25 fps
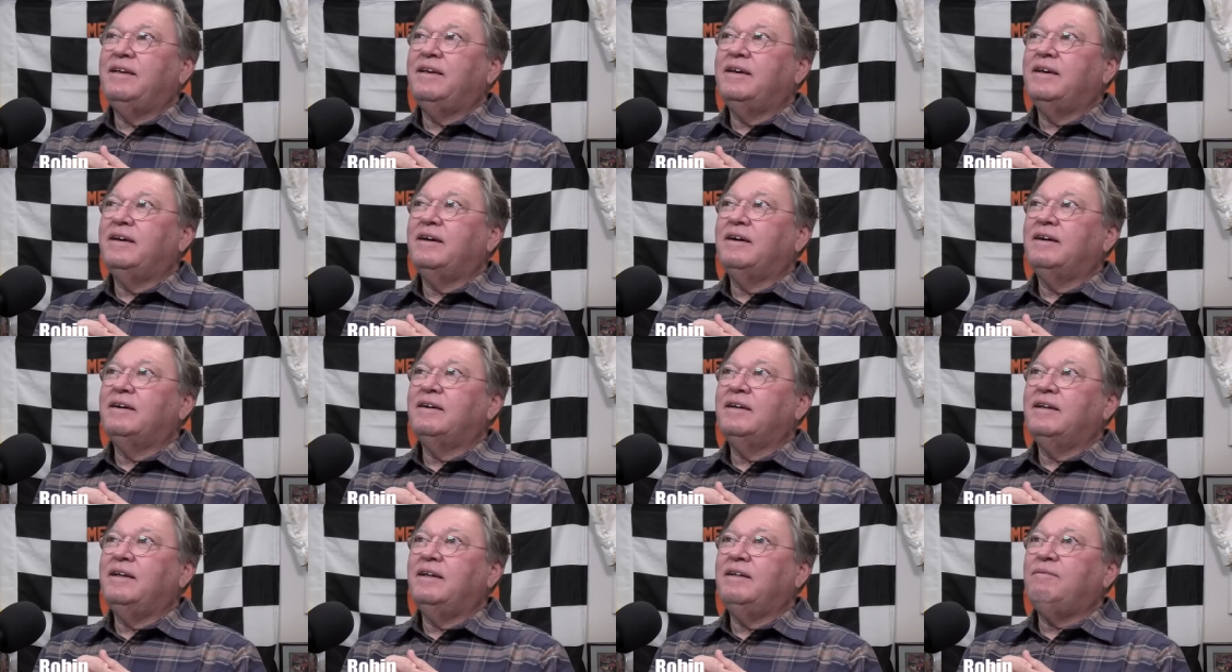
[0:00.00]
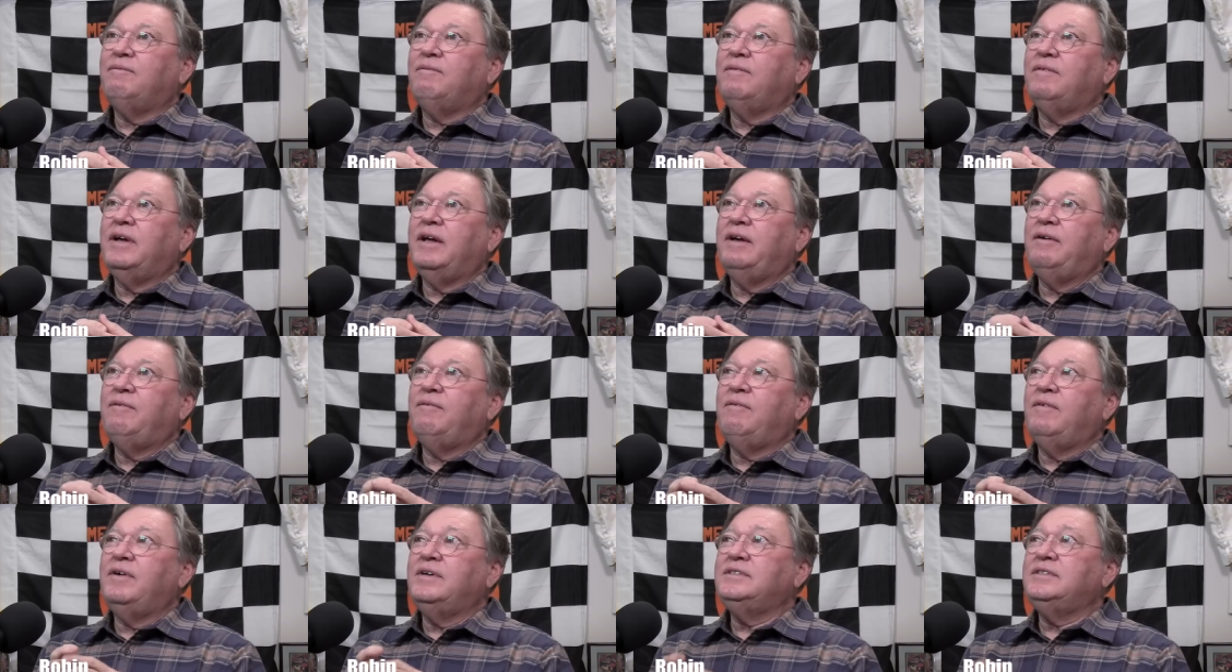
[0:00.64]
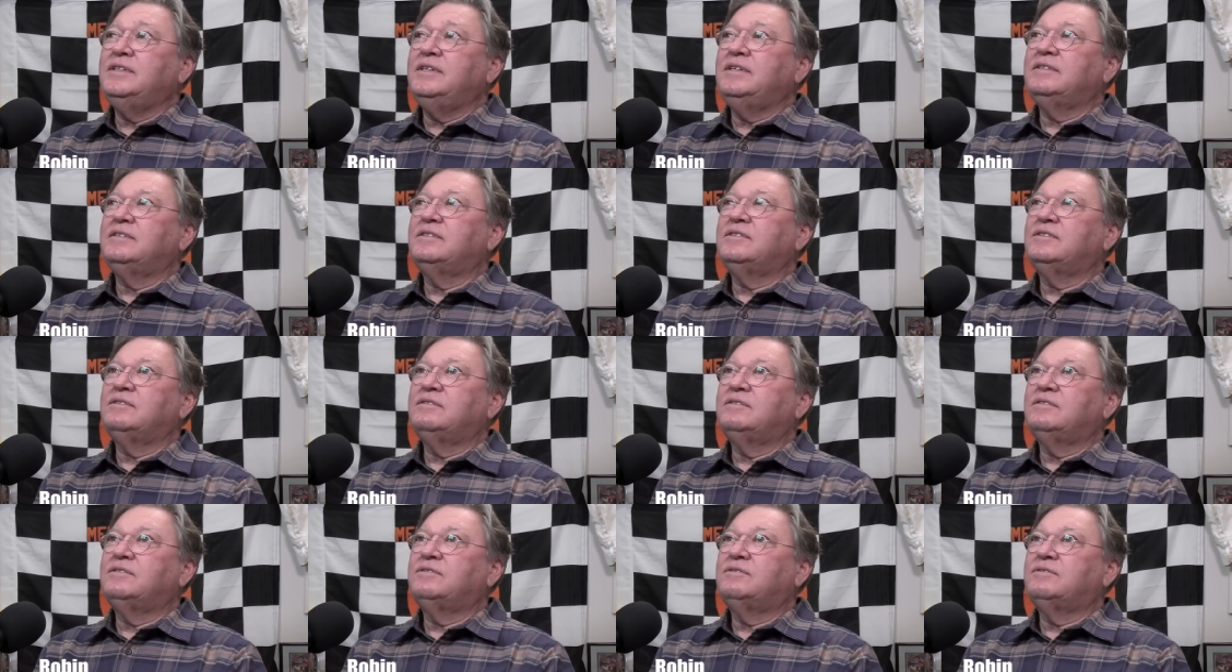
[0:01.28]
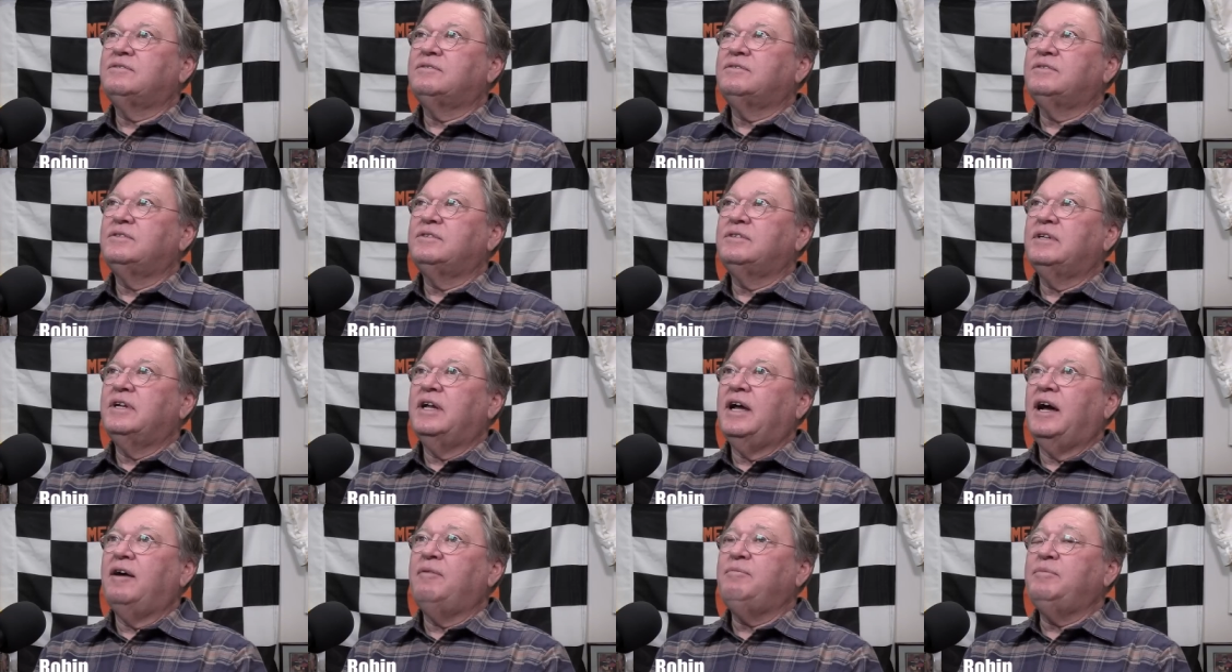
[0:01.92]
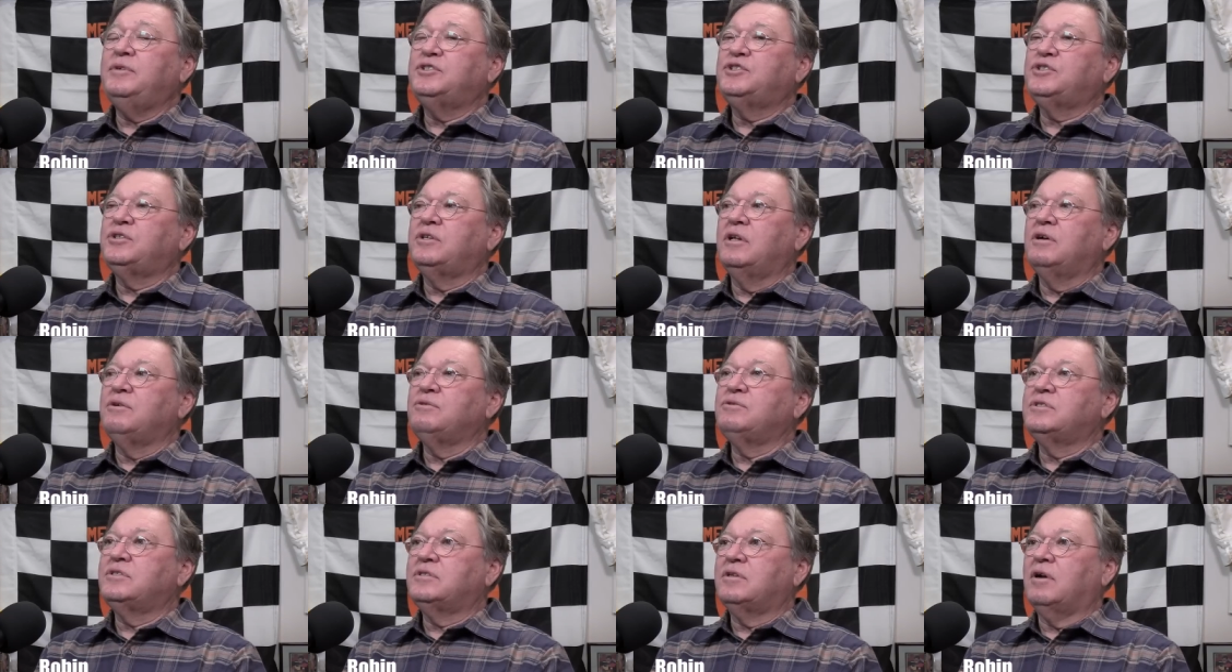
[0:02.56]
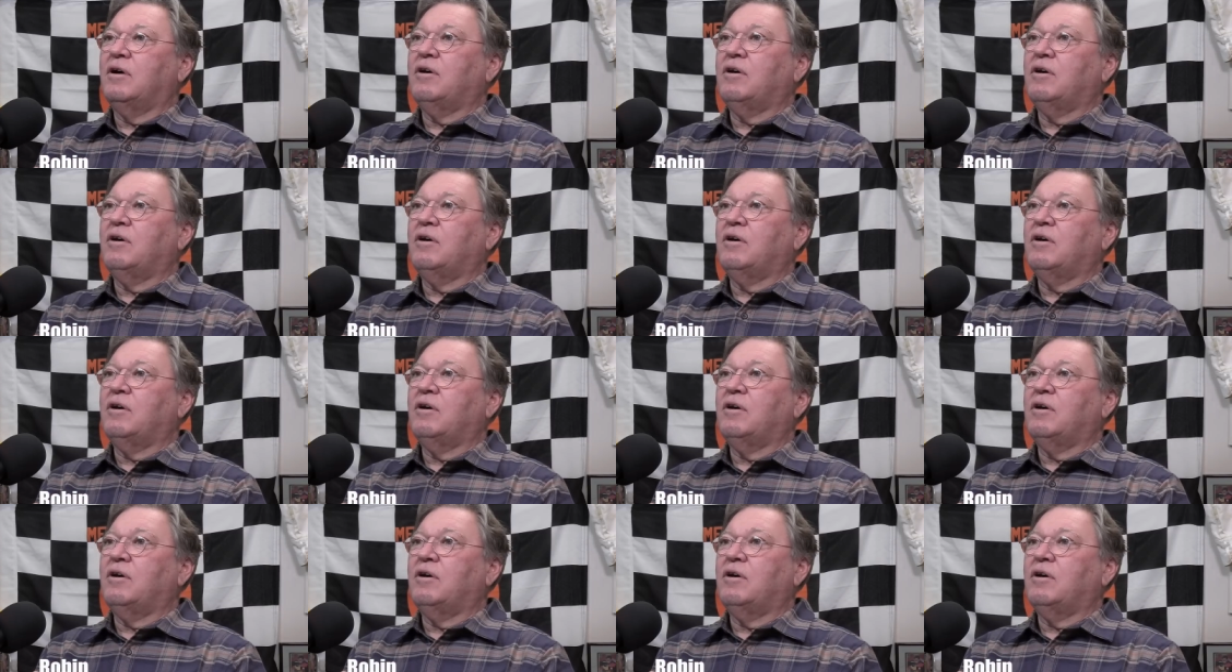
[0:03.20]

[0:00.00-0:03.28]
Yeah, it wasn't. I'm a slow